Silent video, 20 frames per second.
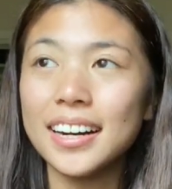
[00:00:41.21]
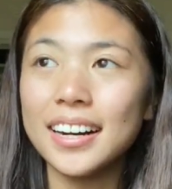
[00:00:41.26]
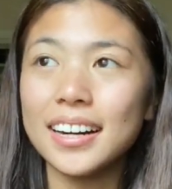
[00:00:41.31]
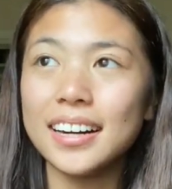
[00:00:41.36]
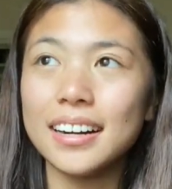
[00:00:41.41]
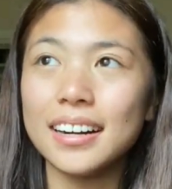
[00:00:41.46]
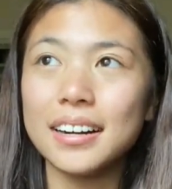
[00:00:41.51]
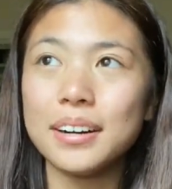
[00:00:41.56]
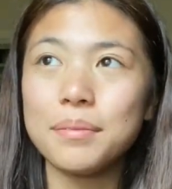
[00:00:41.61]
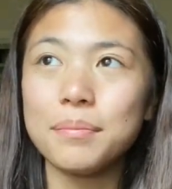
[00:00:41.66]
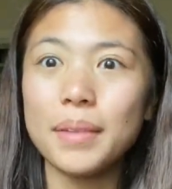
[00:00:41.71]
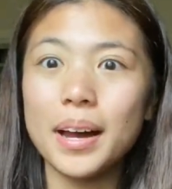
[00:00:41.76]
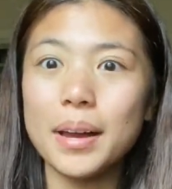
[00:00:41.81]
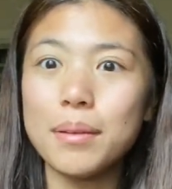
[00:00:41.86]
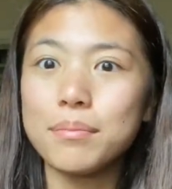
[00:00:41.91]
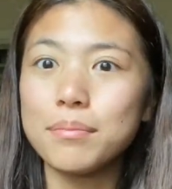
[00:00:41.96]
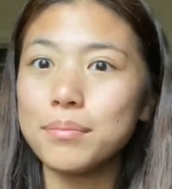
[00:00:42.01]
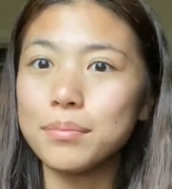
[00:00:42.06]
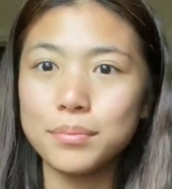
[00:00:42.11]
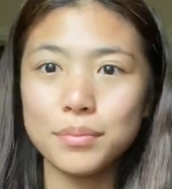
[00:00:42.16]

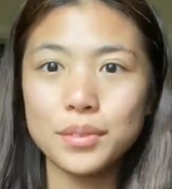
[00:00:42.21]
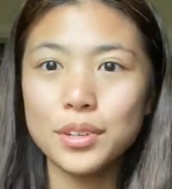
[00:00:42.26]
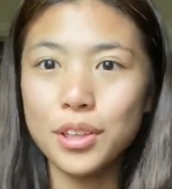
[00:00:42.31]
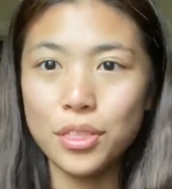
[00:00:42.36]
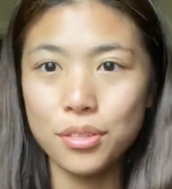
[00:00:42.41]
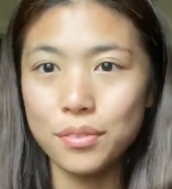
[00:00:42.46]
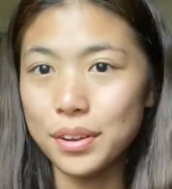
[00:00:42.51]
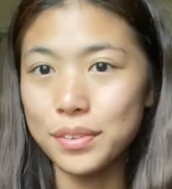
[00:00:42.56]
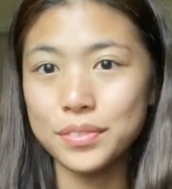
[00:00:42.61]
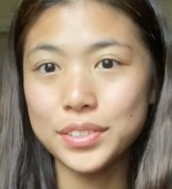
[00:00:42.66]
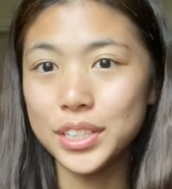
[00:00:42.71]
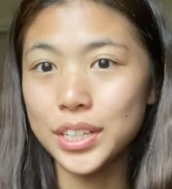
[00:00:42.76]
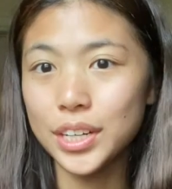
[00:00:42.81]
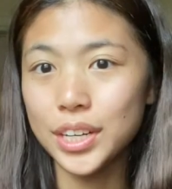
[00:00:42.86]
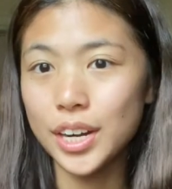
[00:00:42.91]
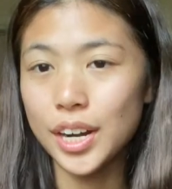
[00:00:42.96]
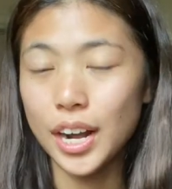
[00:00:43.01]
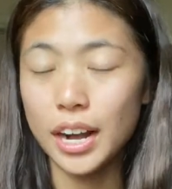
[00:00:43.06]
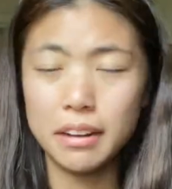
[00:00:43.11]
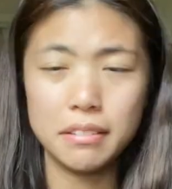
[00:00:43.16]
I'm a
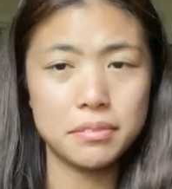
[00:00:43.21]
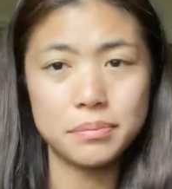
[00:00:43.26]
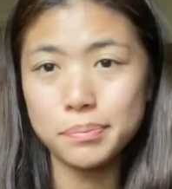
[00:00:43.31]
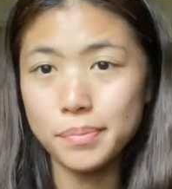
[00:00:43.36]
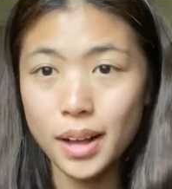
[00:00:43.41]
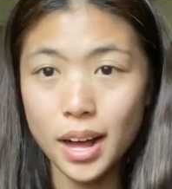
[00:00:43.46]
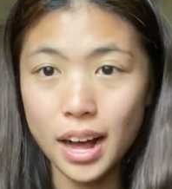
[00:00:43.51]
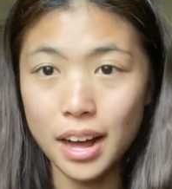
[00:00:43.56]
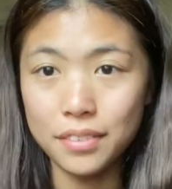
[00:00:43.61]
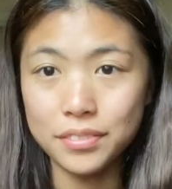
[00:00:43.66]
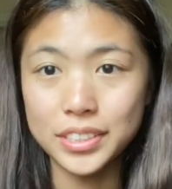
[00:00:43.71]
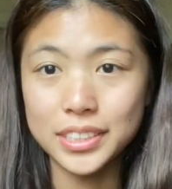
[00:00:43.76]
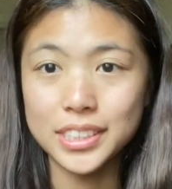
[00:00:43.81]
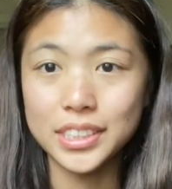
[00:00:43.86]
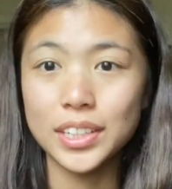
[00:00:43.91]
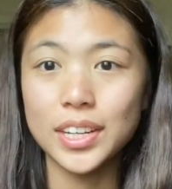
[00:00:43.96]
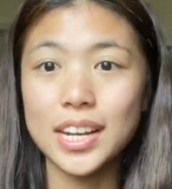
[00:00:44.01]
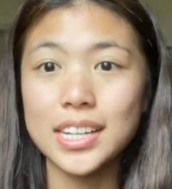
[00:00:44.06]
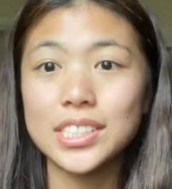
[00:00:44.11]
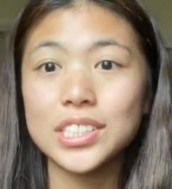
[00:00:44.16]
thrifter, obviously
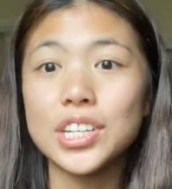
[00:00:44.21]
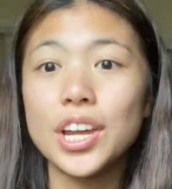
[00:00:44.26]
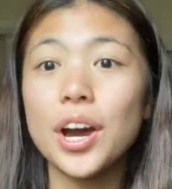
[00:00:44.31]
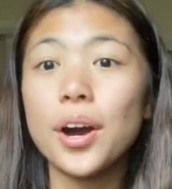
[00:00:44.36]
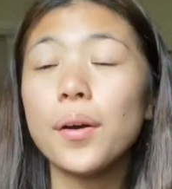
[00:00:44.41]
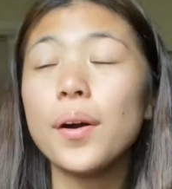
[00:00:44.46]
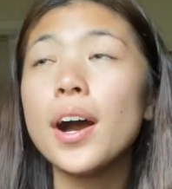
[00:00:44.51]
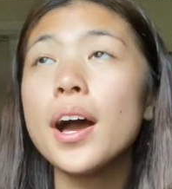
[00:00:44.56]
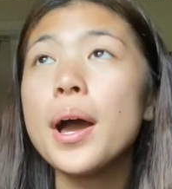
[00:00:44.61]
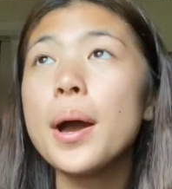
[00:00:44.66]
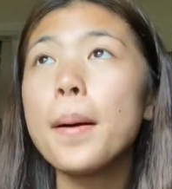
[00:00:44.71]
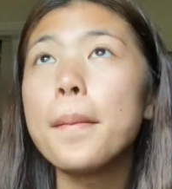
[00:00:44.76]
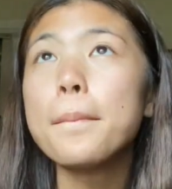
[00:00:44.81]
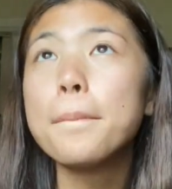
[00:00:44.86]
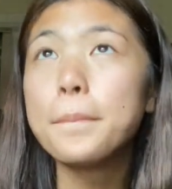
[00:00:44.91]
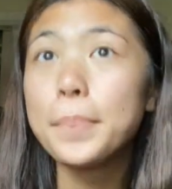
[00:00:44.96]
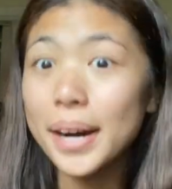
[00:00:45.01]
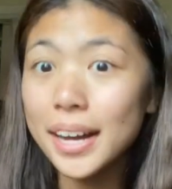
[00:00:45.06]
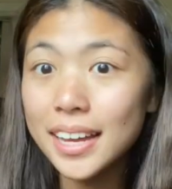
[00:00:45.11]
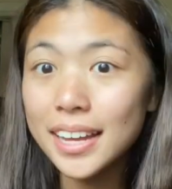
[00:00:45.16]
you guys know,
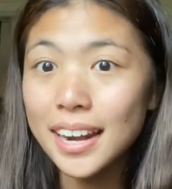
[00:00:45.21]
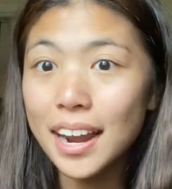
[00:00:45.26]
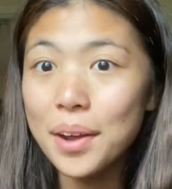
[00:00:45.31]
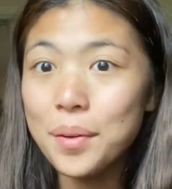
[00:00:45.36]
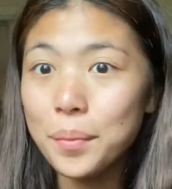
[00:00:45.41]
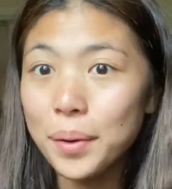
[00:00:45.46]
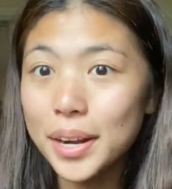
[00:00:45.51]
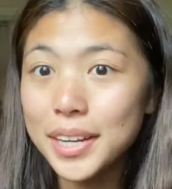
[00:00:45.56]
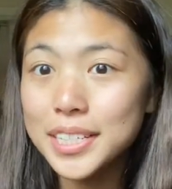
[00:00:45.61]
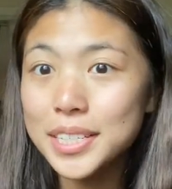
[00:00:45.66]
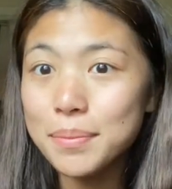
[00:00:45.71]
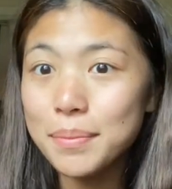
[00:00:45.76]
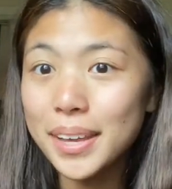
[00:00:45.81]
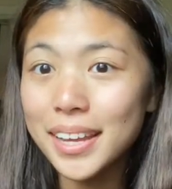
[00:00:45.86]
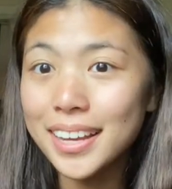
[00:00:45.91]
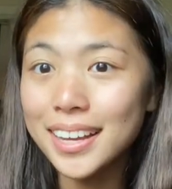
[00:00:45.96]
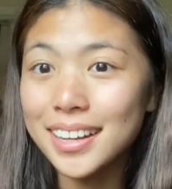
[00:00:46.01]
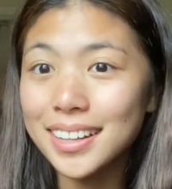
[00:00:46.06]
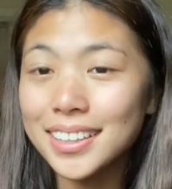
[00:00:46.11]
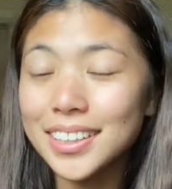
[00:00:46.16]
but I wanted to
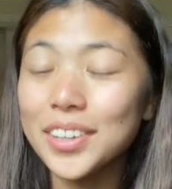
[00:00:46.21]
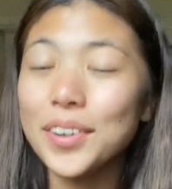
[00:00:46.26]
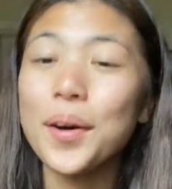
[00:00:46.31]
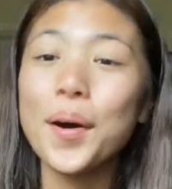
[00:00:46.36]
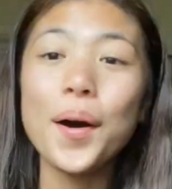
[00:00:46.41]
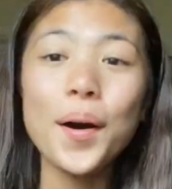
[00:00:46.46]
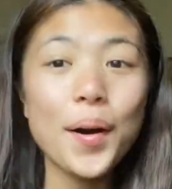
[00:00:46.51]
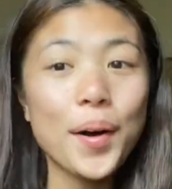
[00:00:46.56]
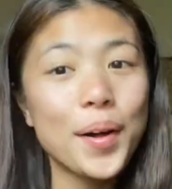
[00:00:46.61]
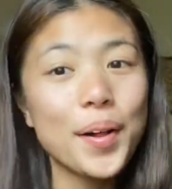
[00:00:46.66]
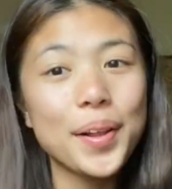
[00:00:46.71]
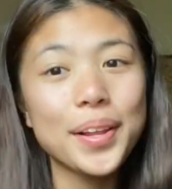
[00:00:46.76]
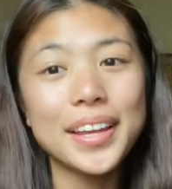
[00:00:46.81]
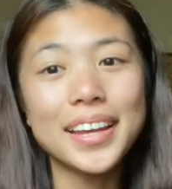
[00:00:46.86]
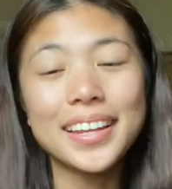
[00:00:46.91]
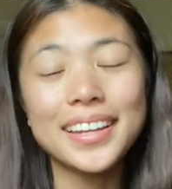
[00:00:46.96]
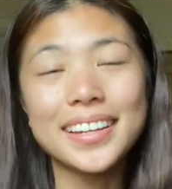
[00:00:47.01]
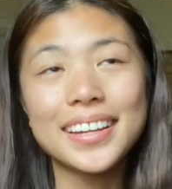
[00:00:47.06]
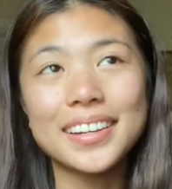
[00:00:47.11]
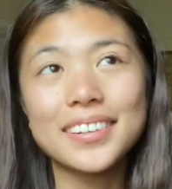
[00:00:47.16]
make a little haul
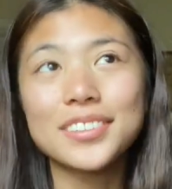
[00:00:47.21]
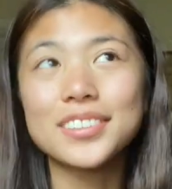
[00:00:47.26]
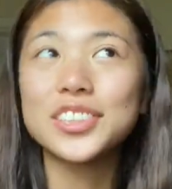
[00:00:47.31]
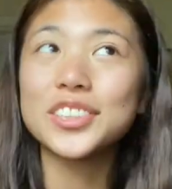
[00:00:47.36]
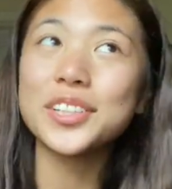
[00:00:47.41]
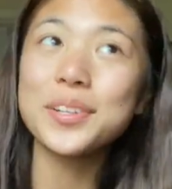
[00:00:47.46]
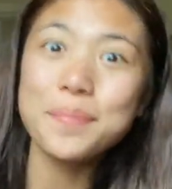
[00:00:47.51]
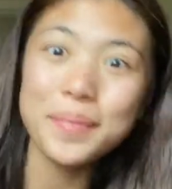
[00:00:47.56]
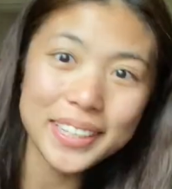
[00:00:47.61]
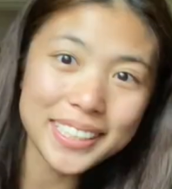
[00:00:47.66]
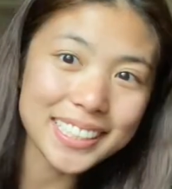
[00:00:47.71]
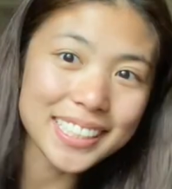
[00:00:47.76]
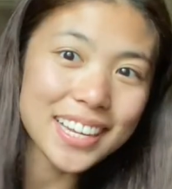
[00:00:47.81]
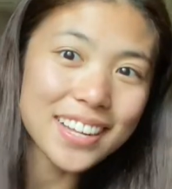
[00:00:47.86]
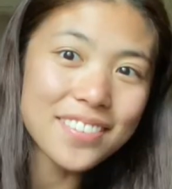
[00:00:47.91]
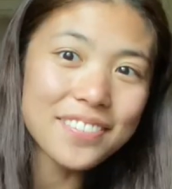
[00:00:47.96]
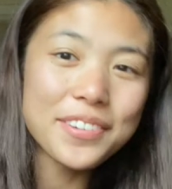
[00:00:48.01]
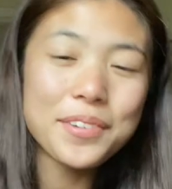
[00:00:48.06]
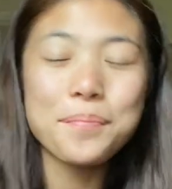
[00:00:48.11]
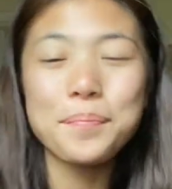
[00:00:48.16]
and, you know, treat
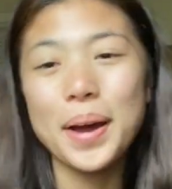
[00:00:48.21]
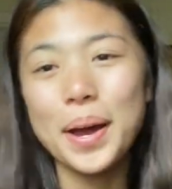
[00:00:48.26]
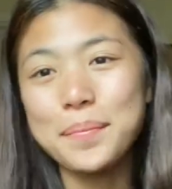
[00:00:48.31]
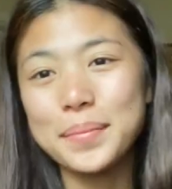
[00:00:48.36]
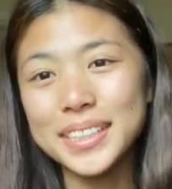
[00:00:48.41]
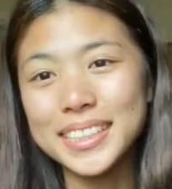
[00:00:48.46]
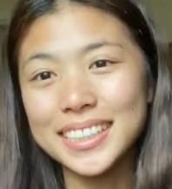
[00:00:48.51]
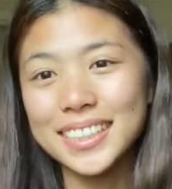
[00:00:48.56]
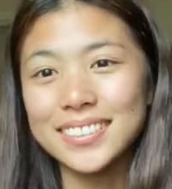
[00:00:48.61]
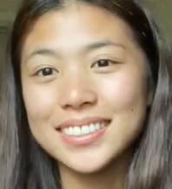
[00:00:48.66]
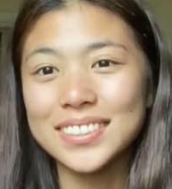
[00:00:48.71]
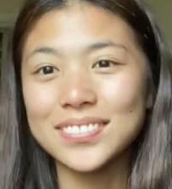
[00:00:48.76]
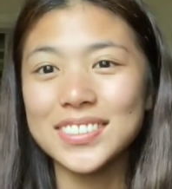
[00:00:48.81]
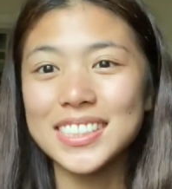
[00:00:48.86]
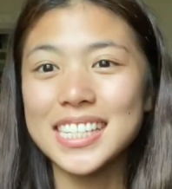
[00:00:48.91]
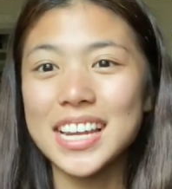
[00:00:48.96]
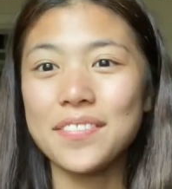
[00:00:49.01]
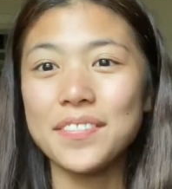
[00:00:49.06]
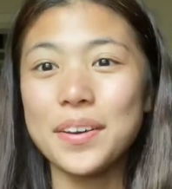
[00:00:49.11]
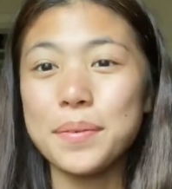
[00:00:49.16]
myself and buy myself some
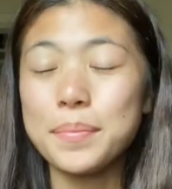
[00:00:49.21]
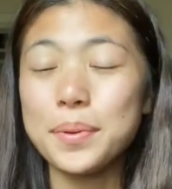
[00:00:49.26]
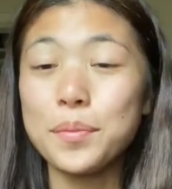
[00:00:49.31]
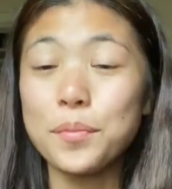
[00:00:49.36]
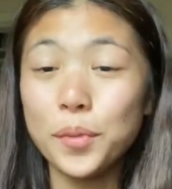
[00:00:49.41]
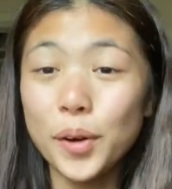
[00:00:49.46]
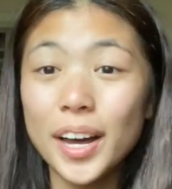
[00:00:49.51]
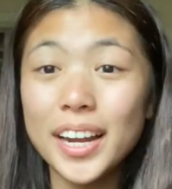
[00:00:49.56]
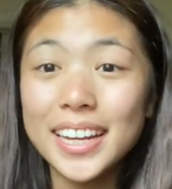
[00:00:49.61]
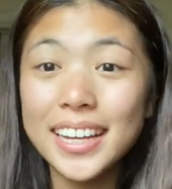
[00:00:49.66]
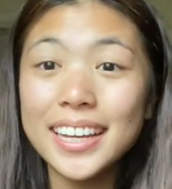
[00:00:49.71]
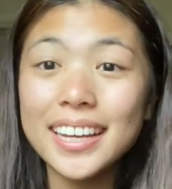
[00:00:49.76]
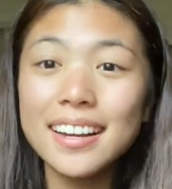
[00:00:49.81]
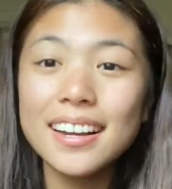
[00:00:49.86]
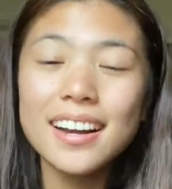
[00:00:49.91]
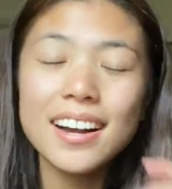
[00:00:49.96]
stuff I've been wanting